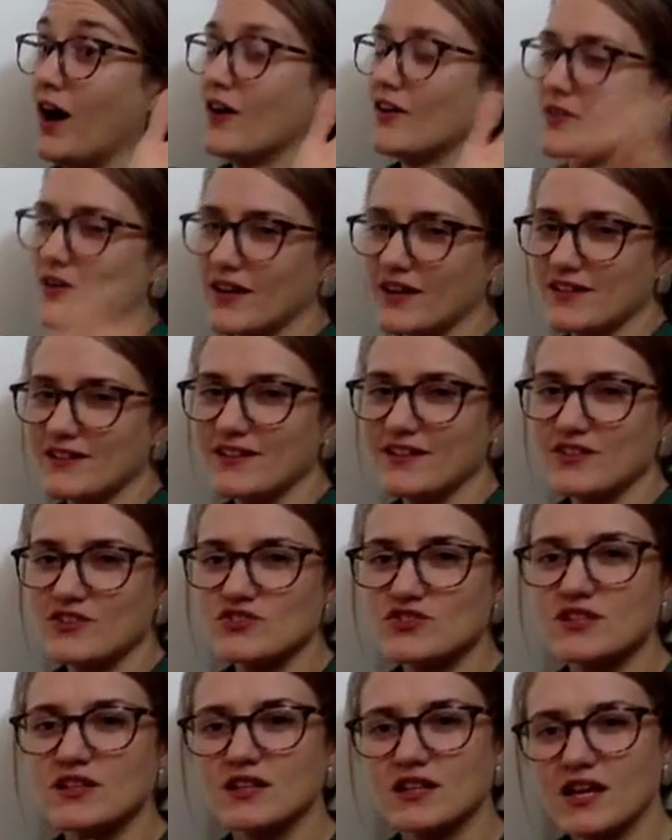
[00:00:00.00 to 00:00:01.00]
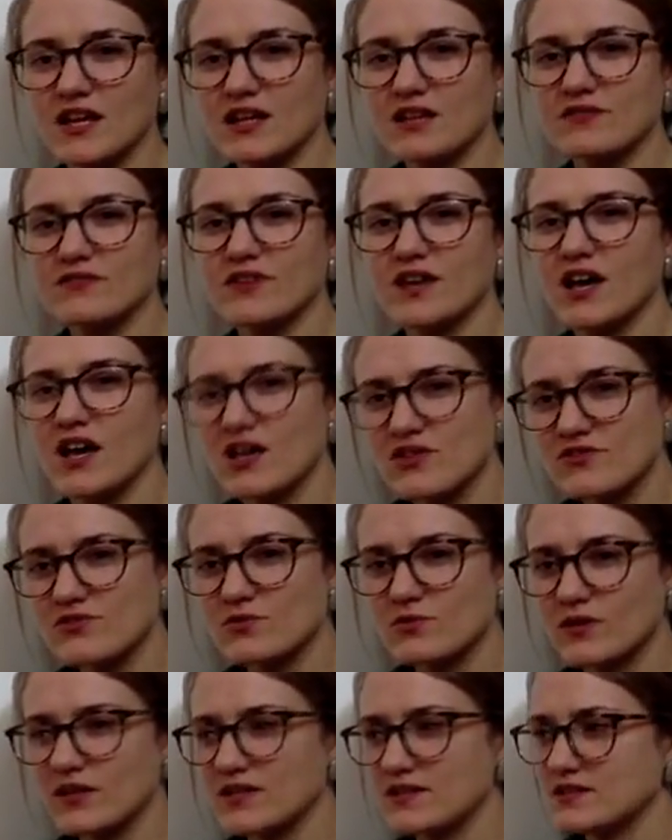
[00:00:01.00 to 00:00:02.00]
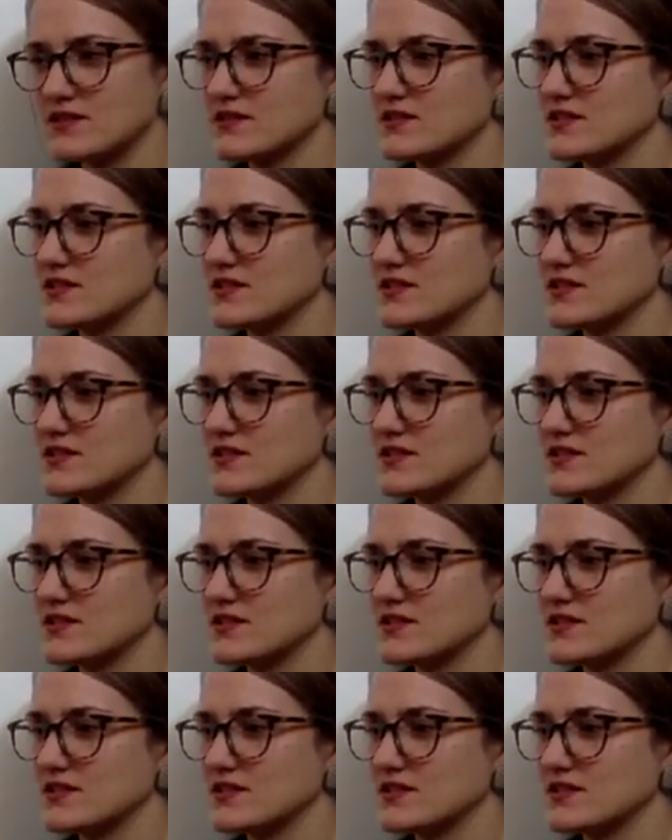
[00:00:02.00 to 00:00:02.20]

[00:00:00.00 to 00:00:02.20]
Right? There's a lot of other ways